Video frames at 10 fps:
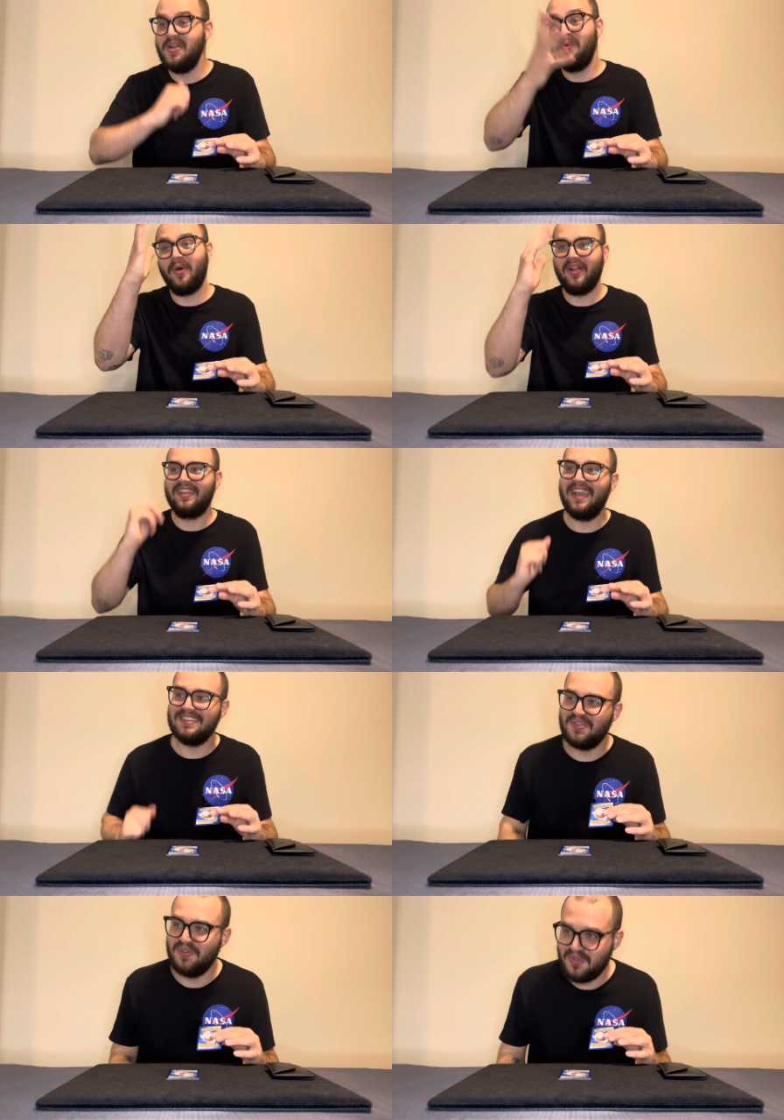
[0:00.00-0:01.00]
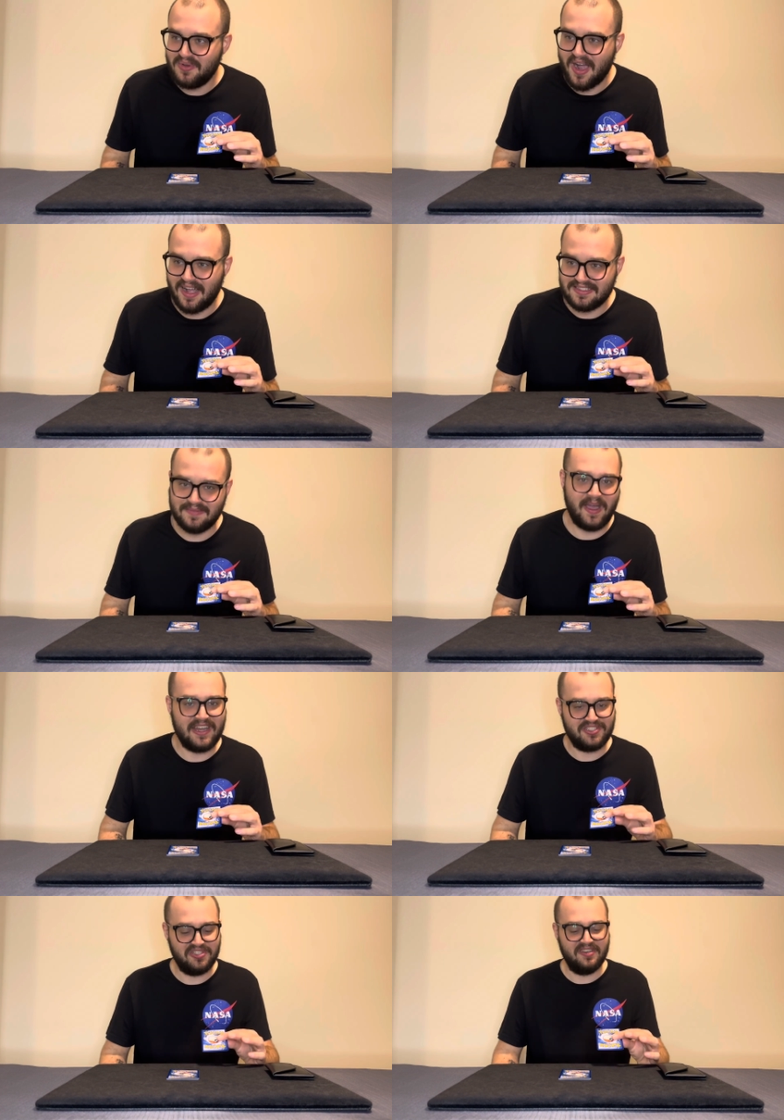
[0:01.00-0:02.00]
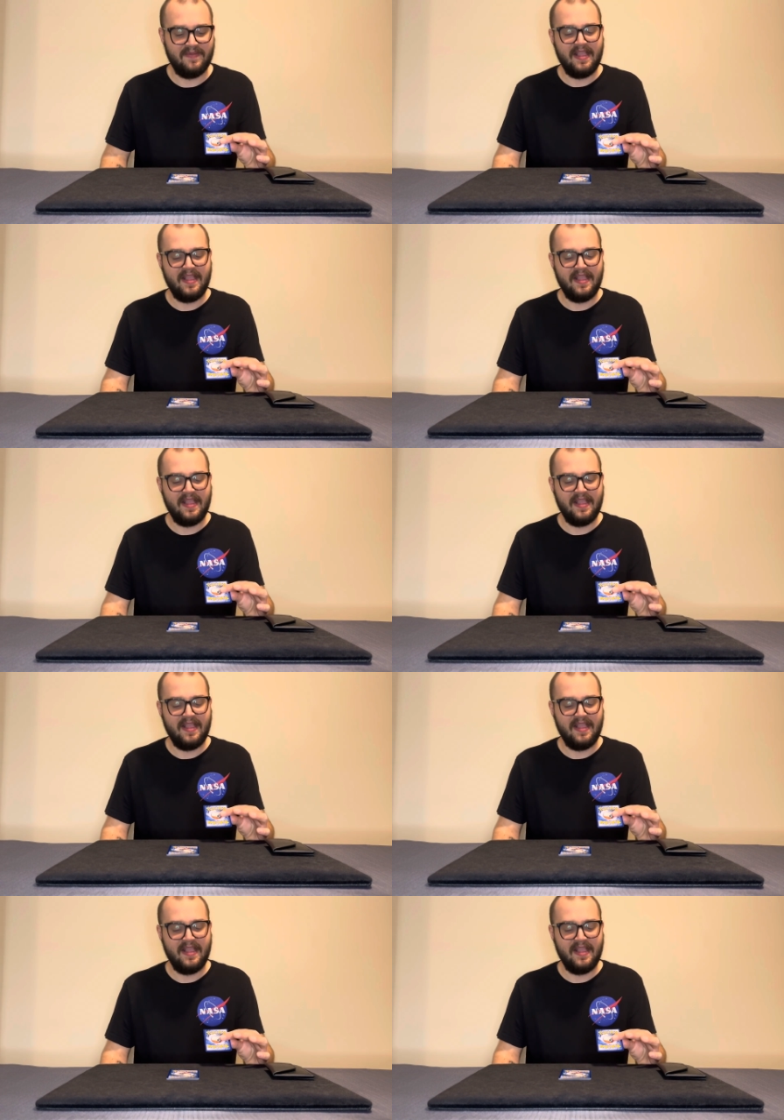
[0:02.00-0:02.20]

well, guess who you got, Sebastian?